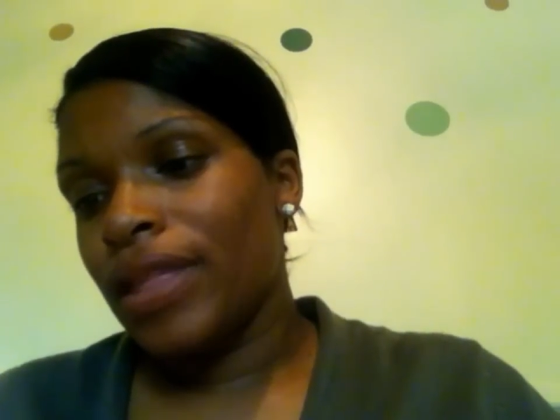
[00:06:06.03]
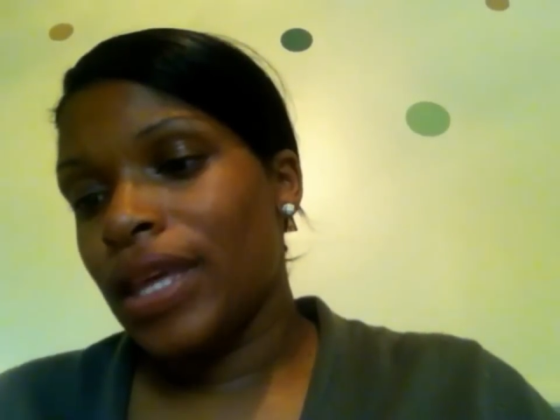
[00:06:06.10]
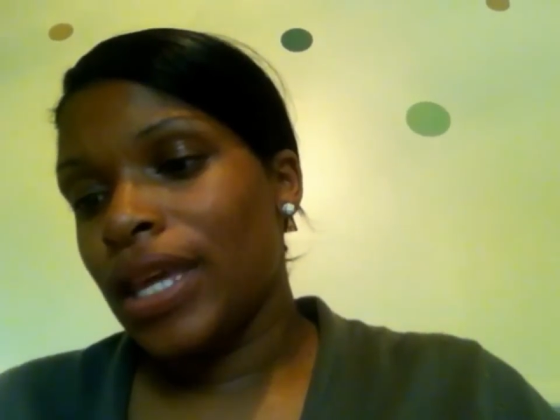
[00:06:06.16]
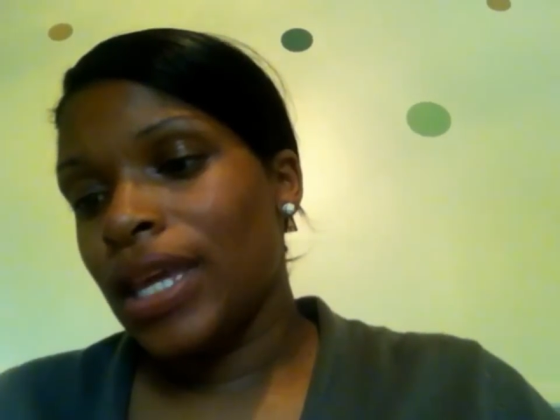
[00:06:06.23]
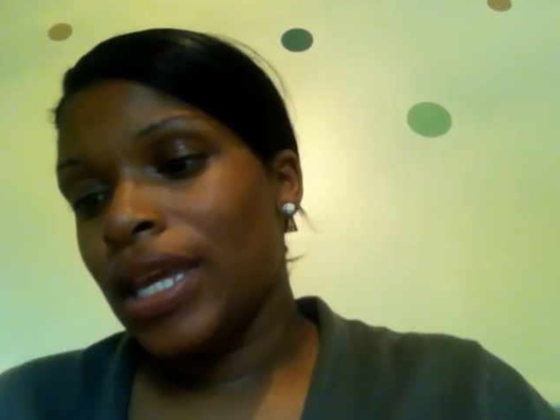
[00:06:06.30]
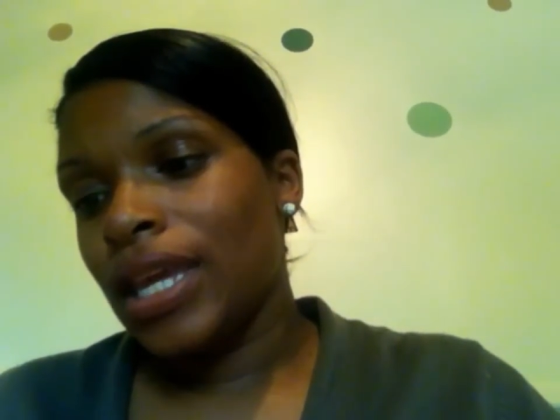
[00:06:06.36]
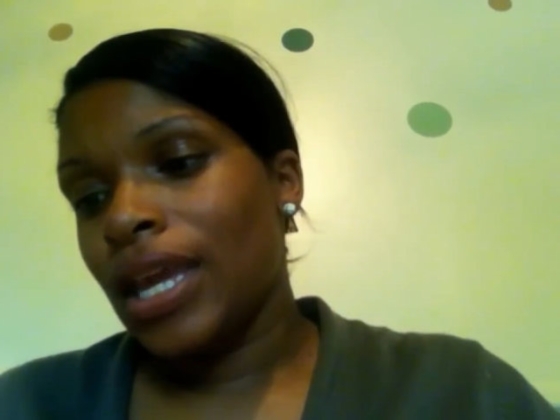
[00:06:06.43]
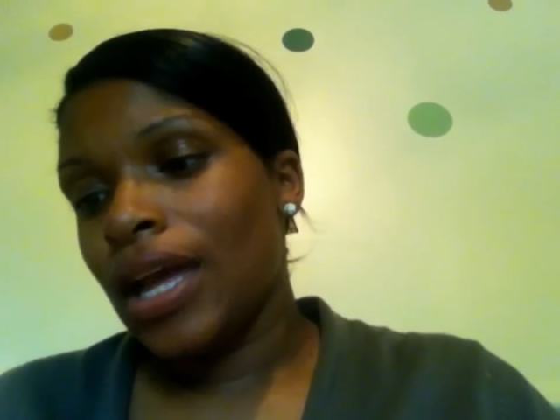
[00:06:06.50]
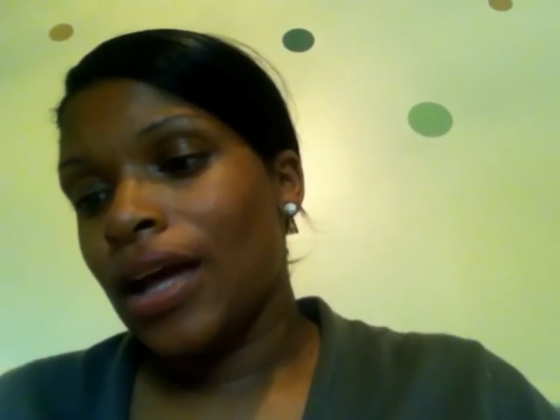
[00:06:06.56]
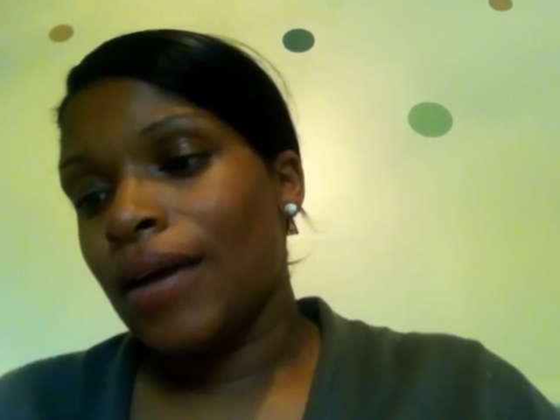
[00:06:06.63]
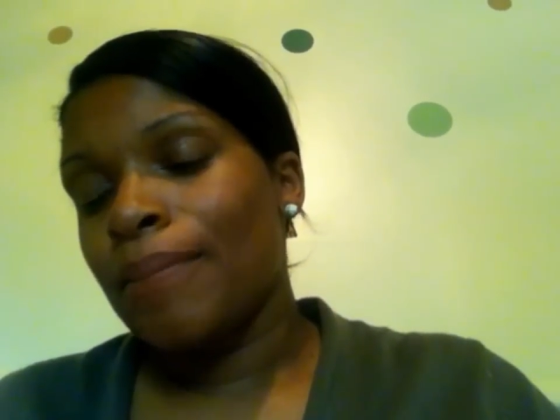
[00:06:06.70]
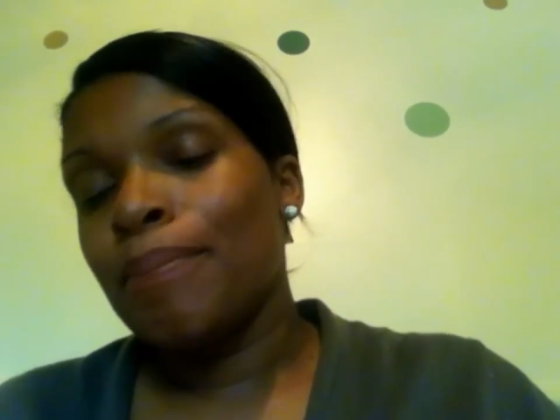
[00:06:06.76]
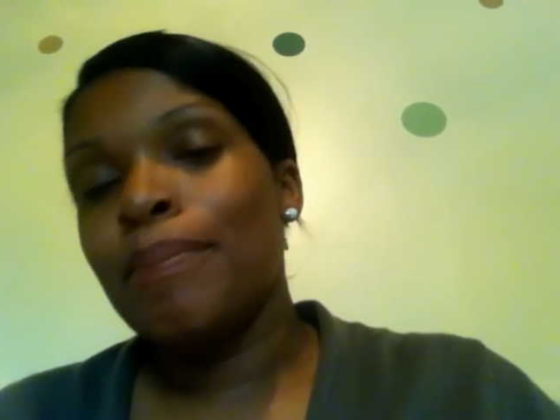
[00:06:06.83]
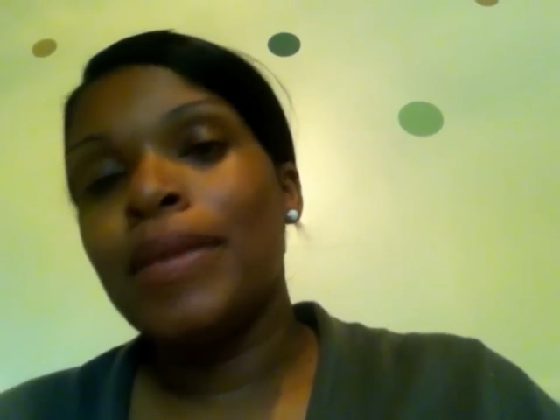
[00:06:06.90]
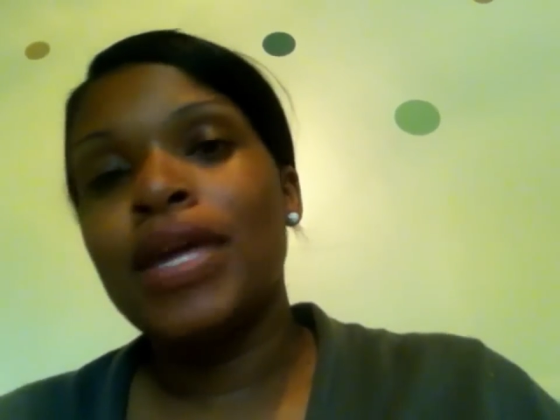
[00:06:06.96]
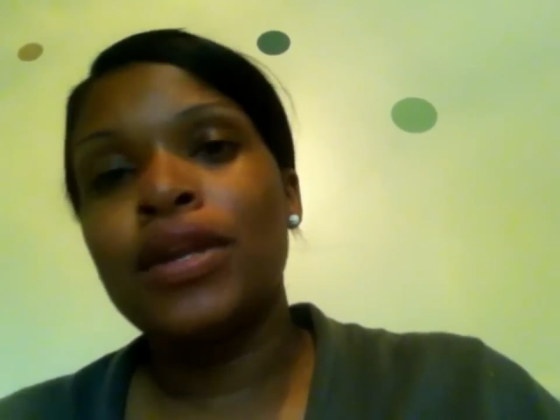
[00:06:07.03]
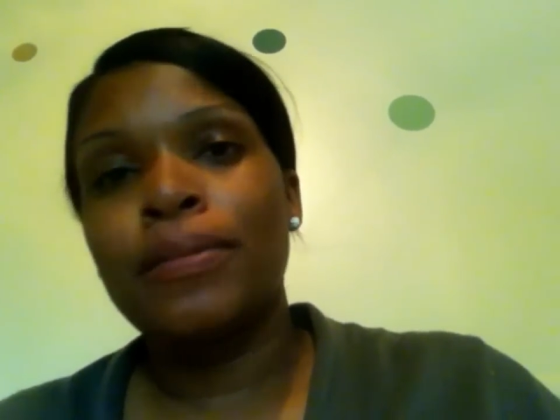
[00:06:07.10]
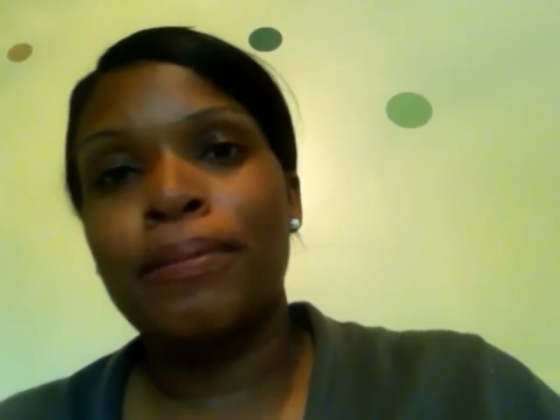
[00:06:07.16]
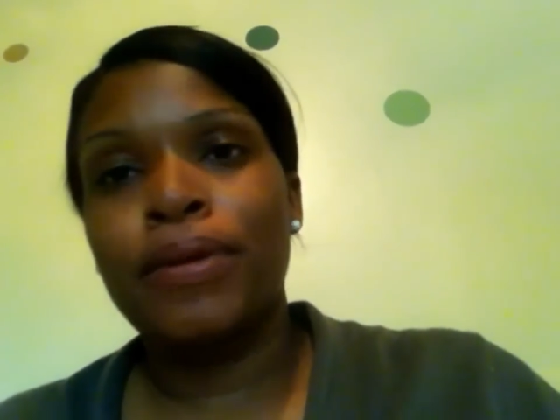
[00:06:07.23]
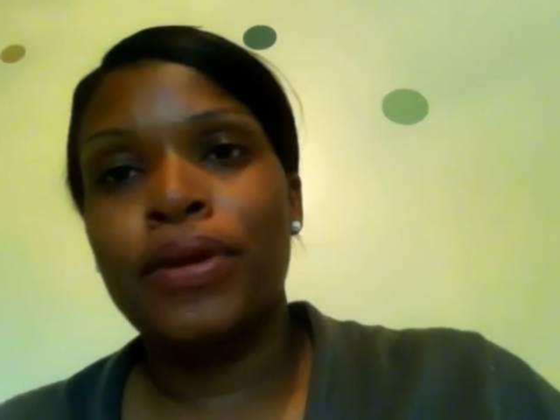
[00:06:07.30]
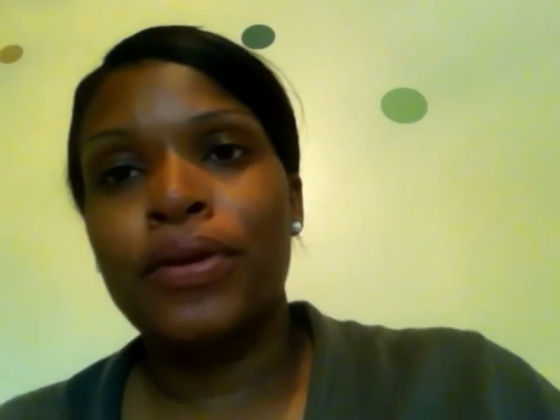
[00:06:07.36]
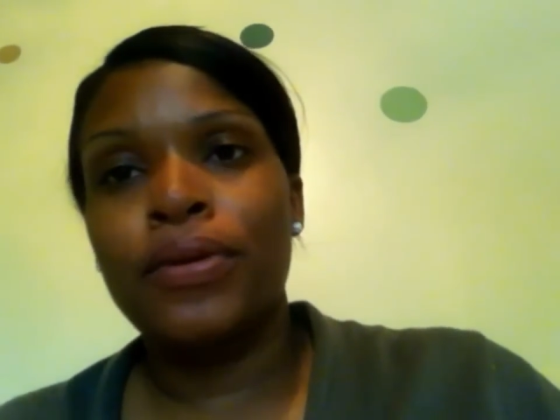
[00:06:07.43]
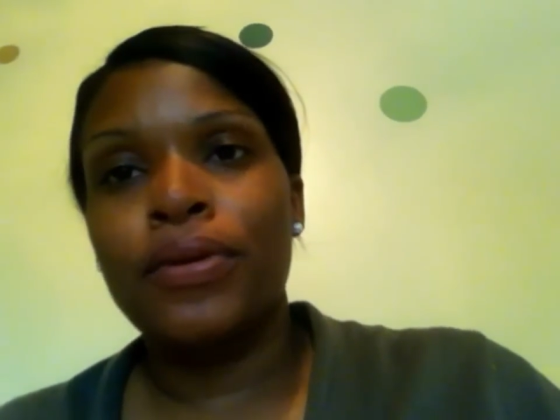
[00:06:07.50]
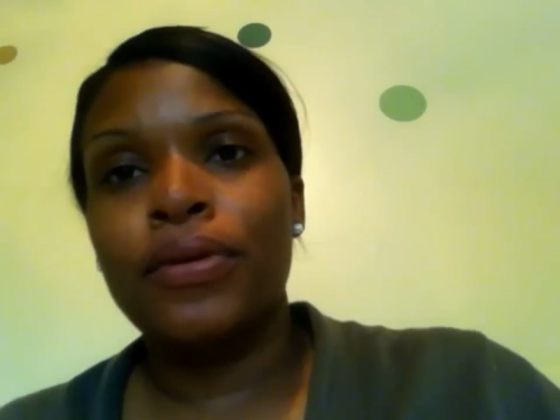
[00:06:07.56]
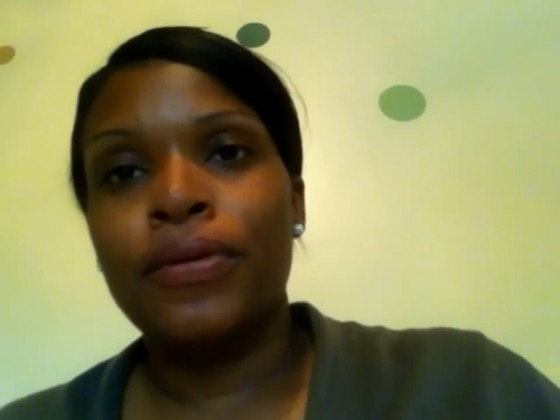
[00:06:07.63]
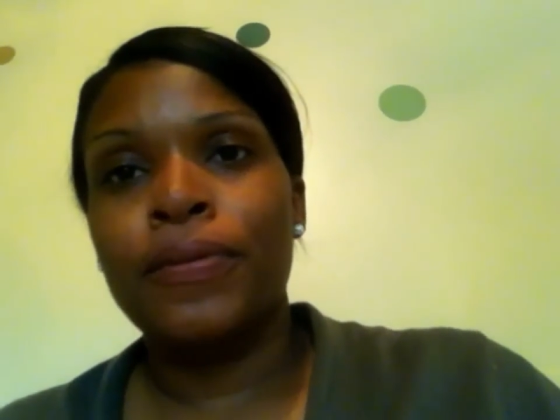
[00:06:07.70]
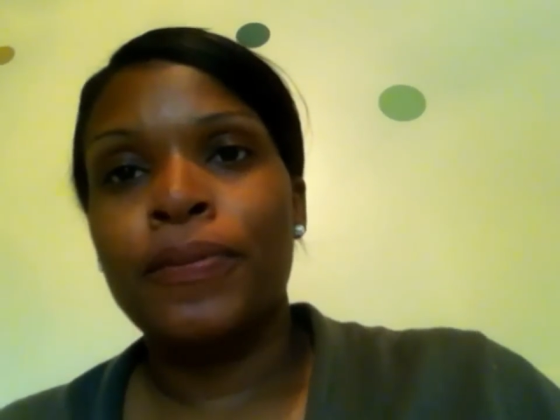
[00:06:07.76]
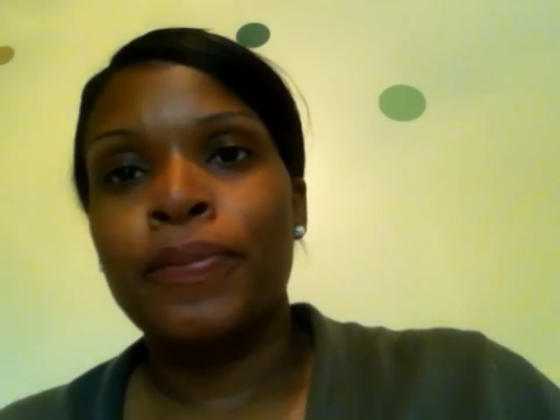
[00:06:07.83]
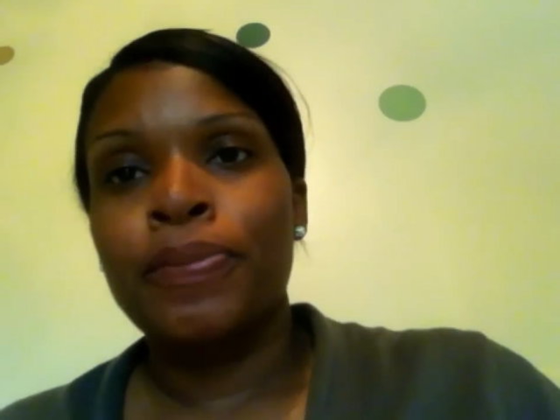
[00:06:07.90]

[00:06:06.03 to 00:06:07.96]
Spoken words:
the Menopur.